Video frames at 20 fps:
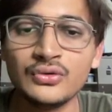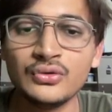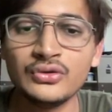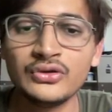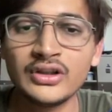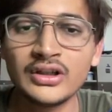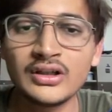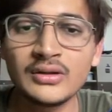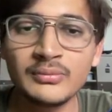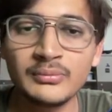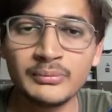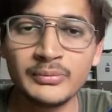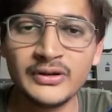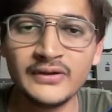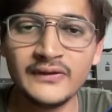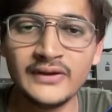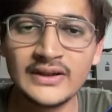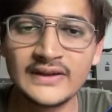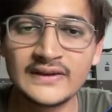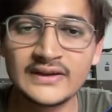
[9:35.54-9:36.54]
our
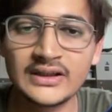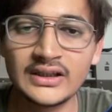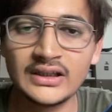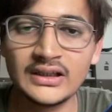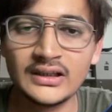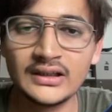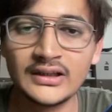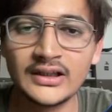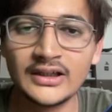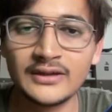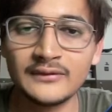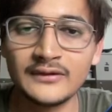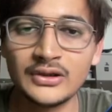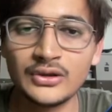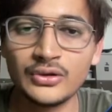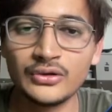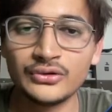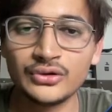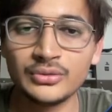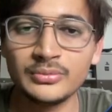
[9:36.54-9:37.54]
previous tail, that will
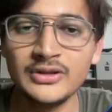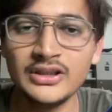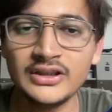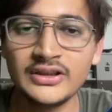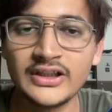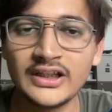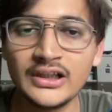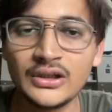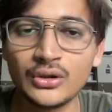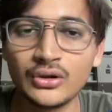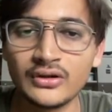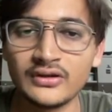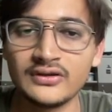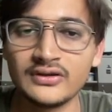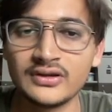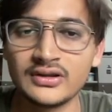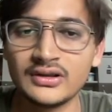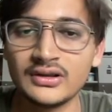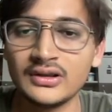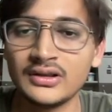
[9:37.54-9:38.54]
going to be tail
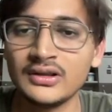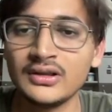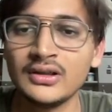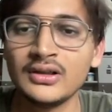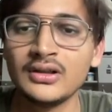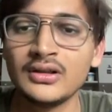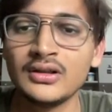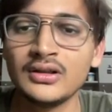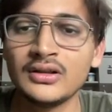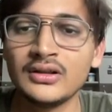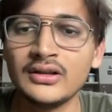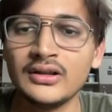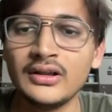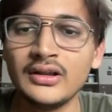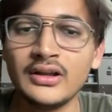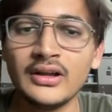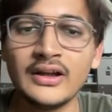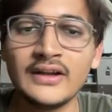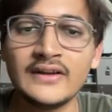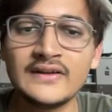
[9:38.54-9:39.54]
original.
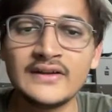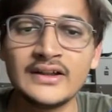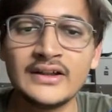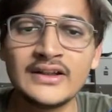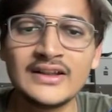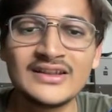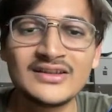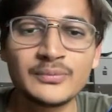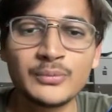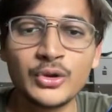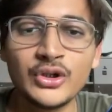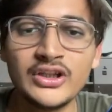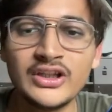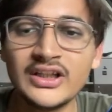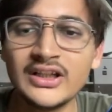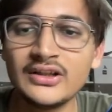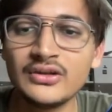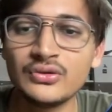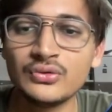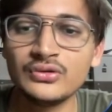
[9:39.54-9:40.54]
As it is
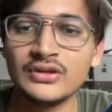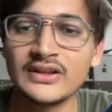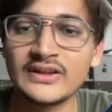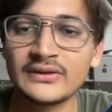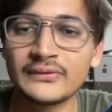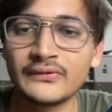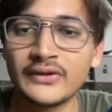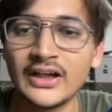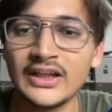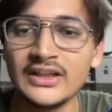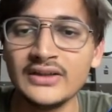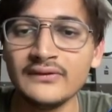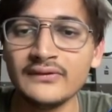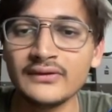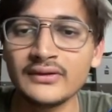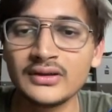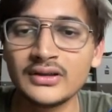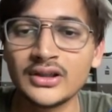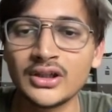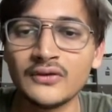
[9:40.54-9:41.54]
pointing to this 5,
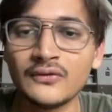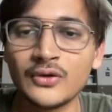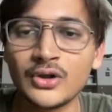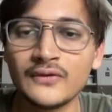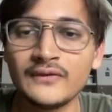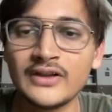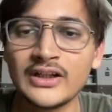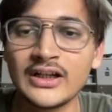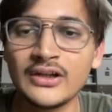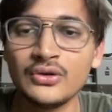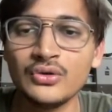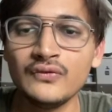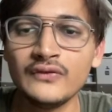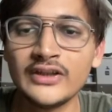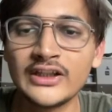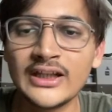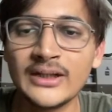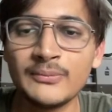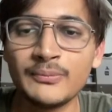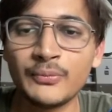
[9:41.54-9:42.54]
now what we can do, we
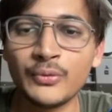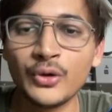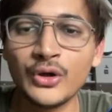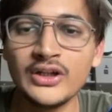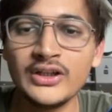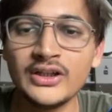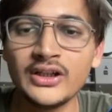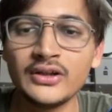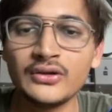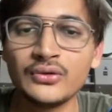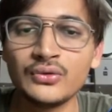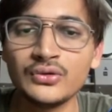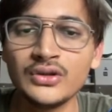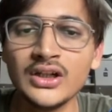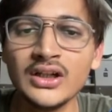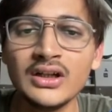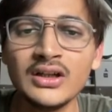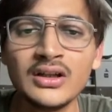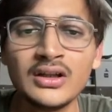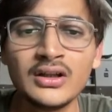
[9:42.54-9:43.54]
can point it to the
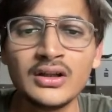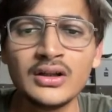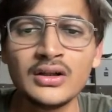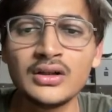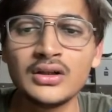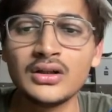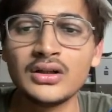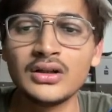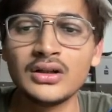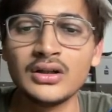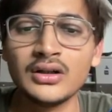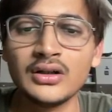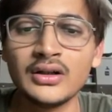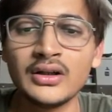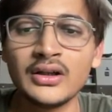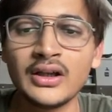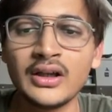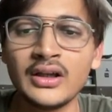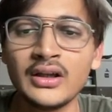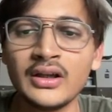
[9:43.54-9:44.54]
uh,
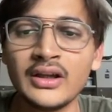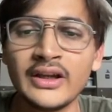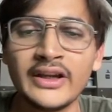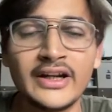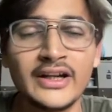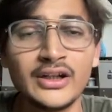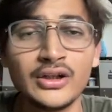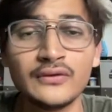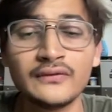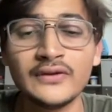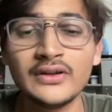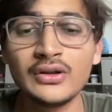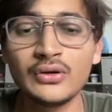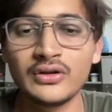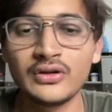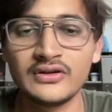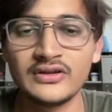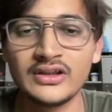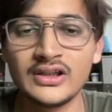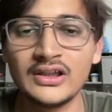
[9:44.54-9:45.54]
head of our
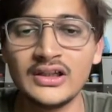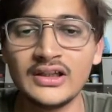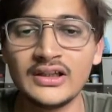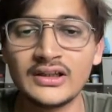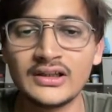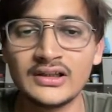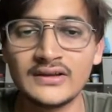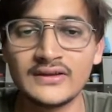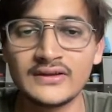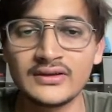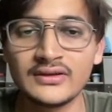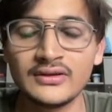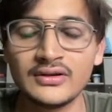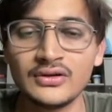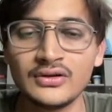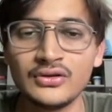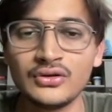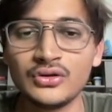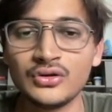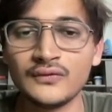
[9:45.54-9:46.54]
original linked list.
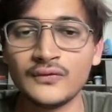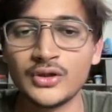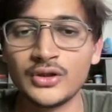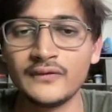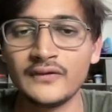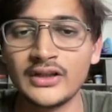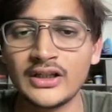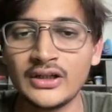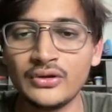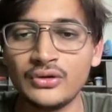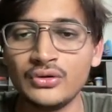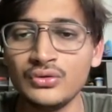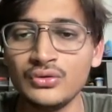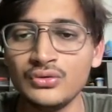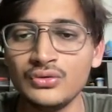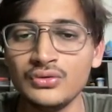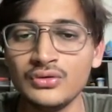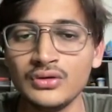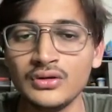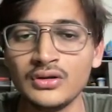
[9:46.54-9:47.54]
So what we can
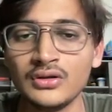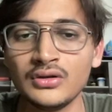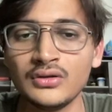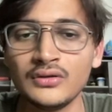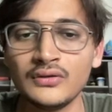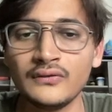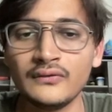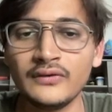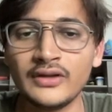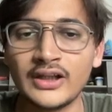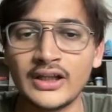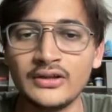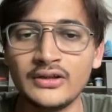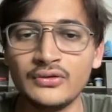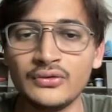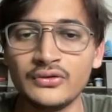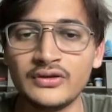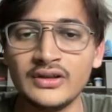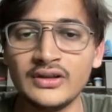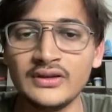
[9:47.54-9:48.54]
do, we can
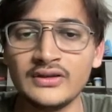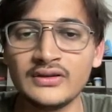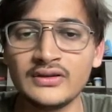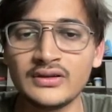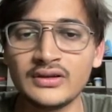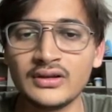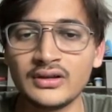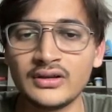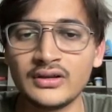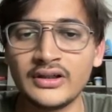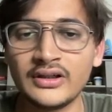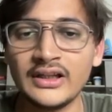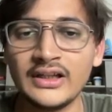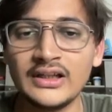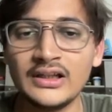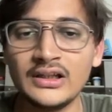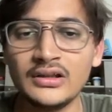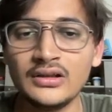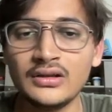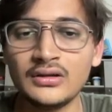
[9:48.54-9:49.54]
use this
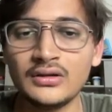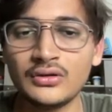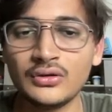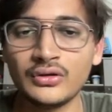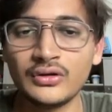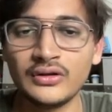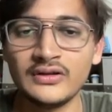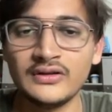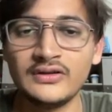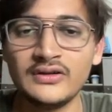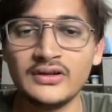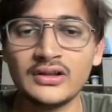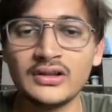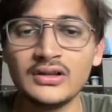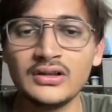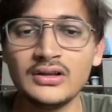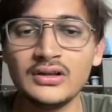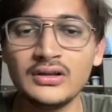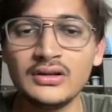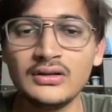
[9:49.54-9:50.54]
tail
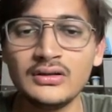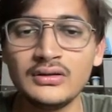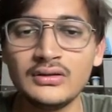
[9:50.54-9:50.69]
original